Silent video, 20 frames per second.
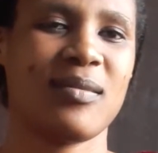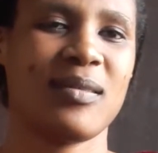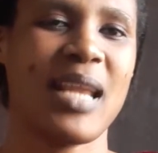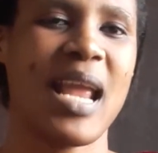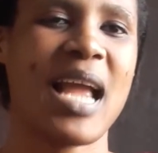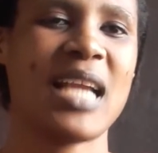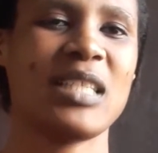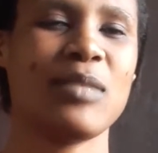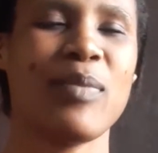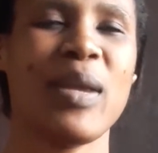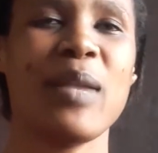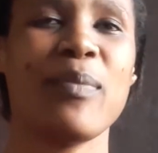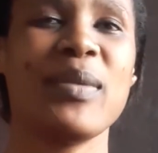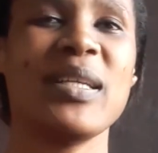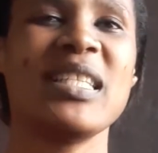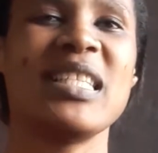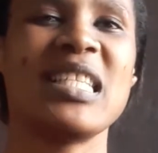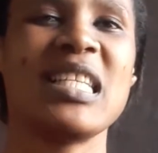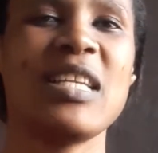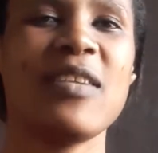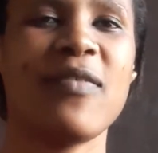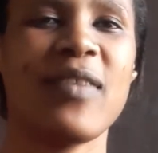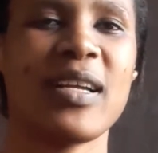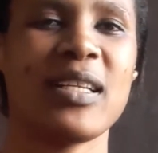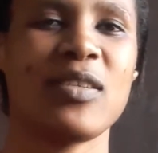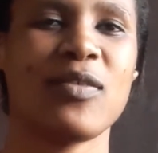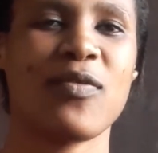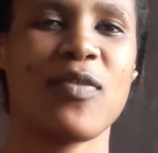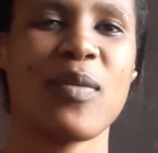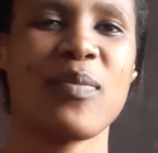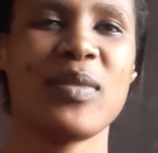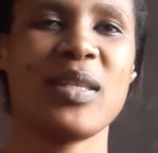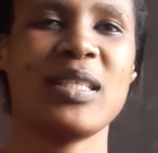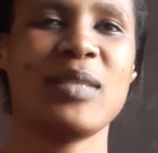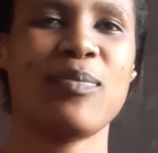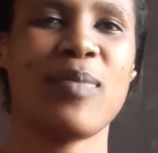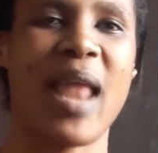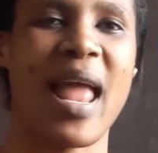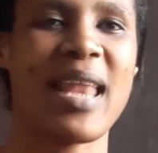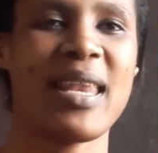Yeah, she might be delivered from this
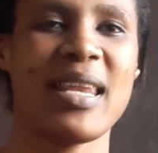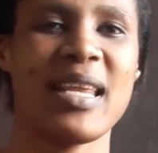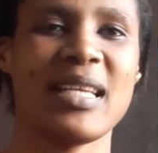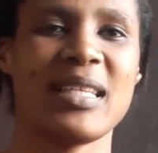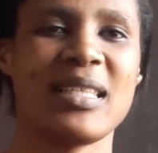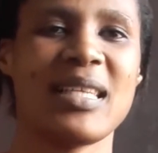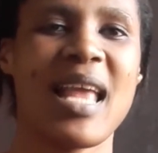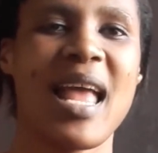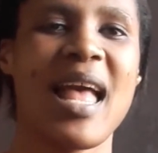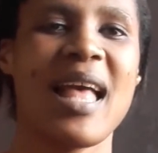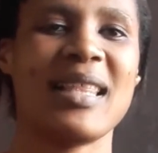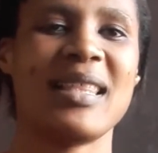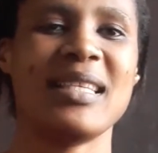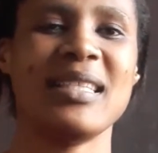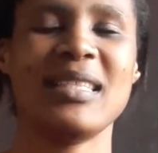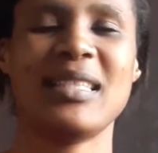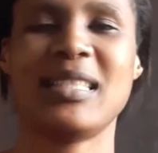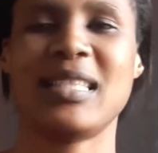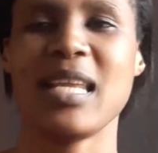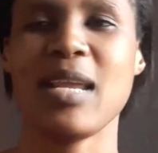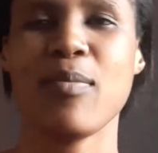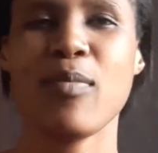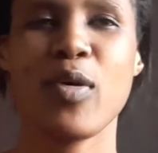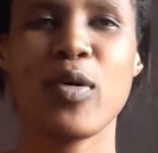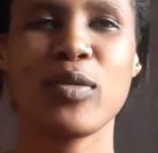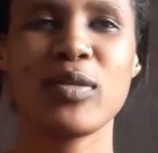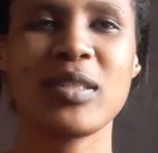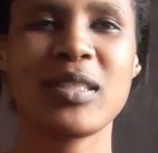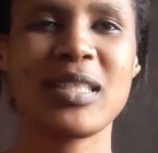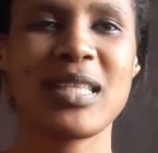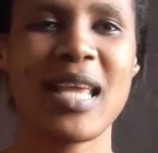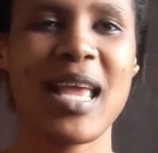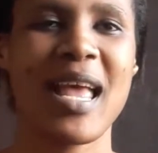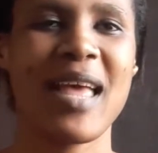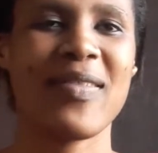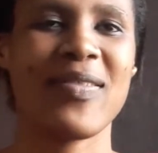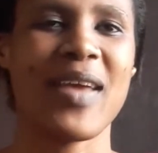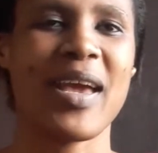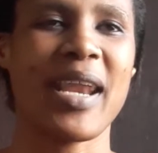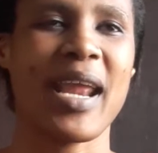blindness. These demons
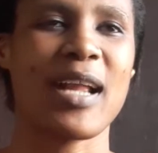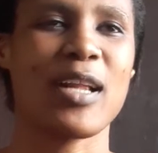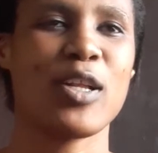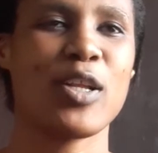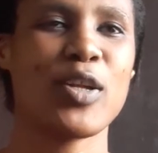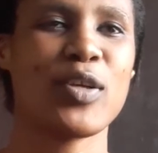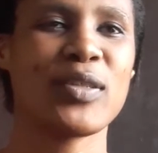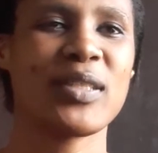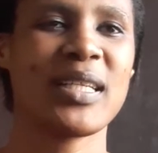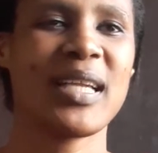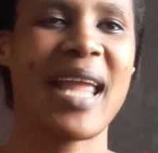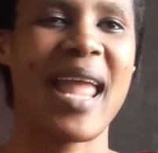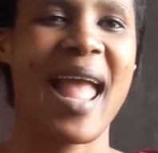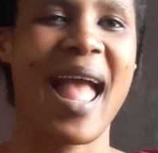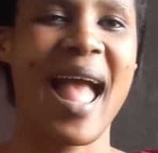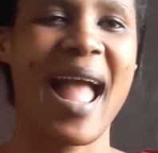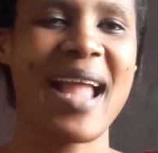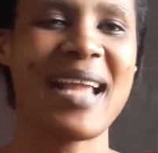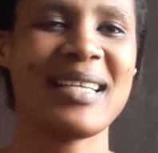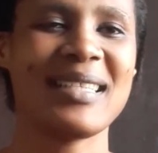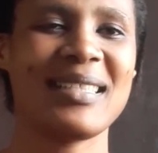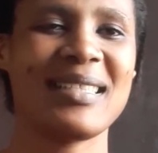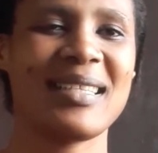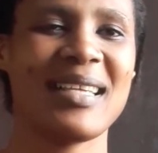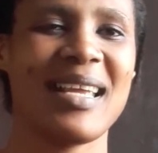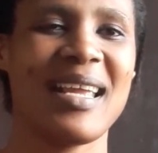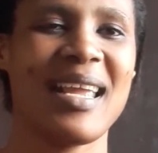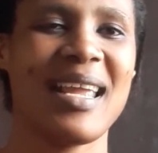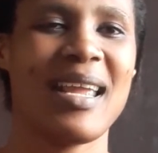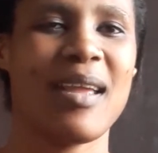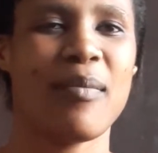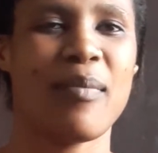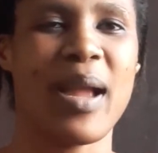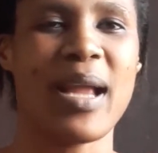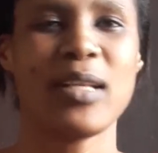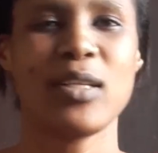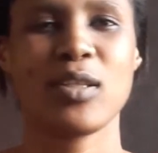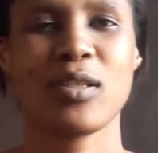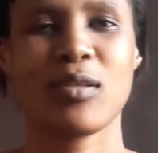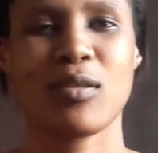that are closing her eyes
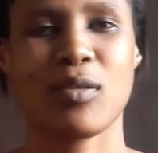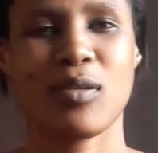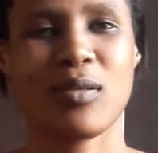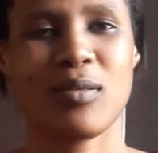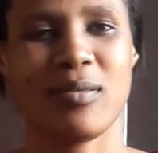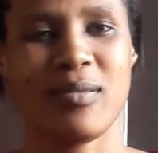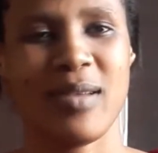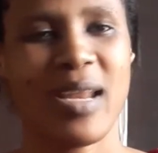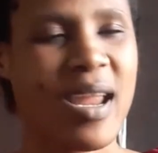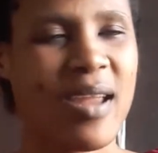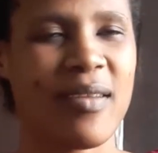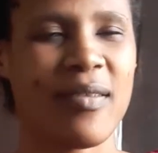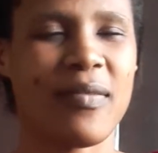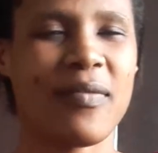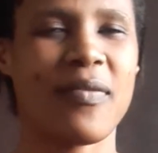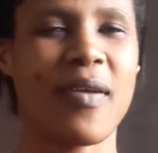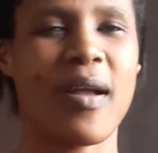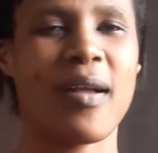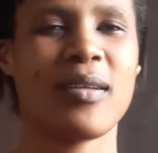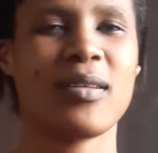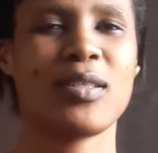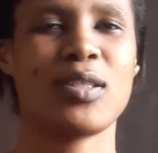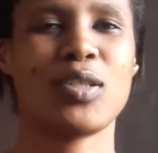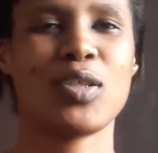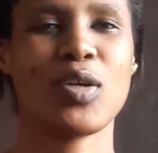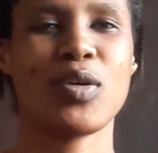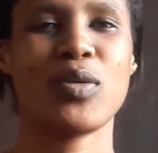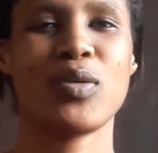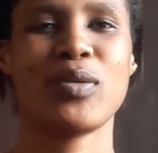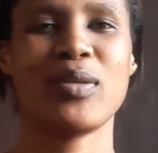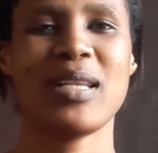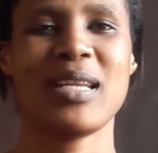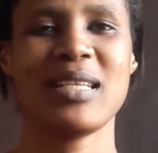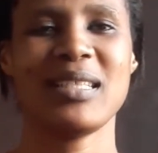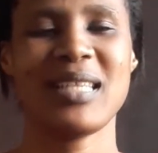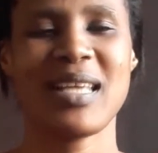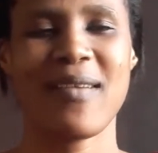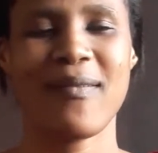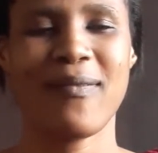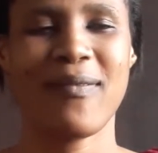might leave. So
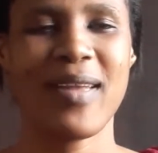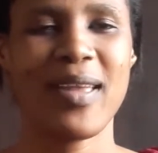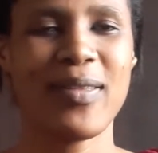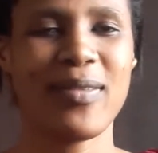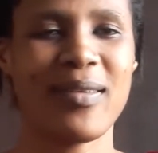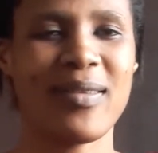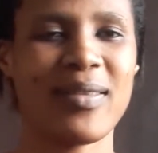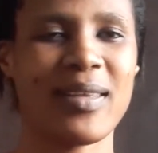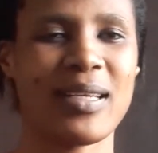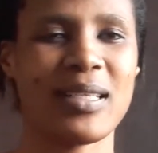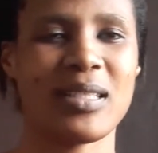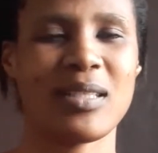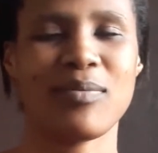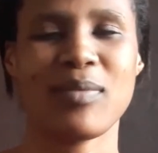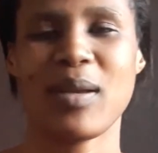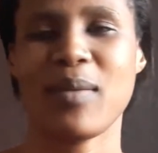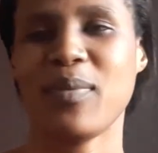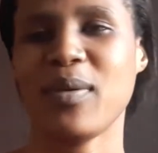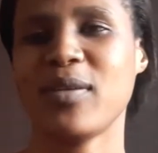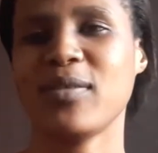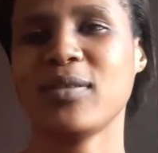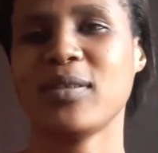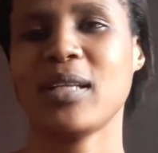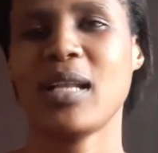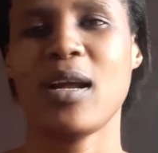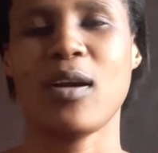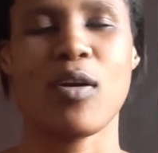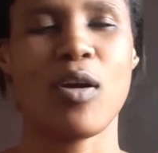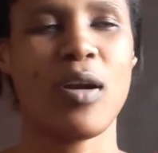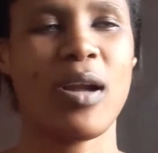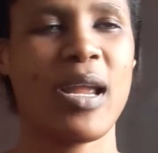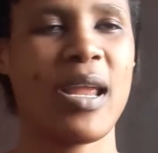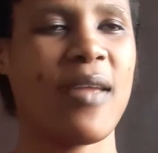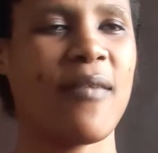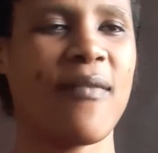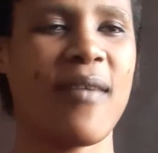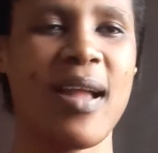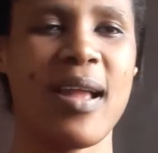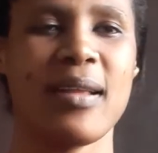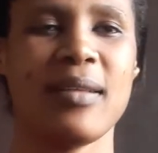let's have faith on that. My parents were like, okay,
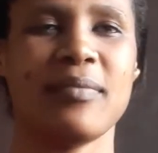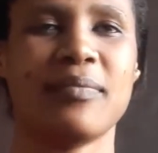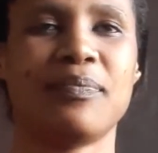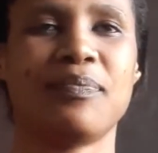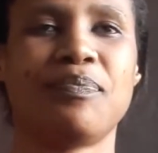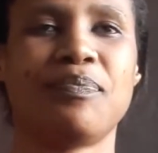fine.